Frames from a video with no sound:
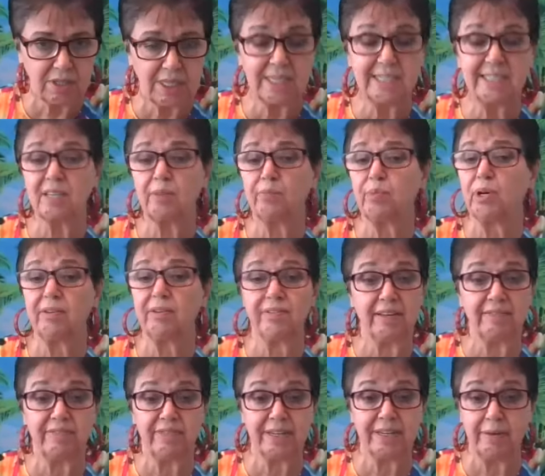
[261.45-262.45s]
He's above
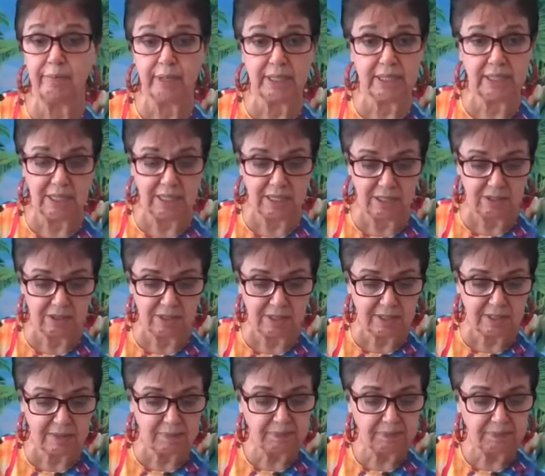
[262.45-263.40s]
everybody else.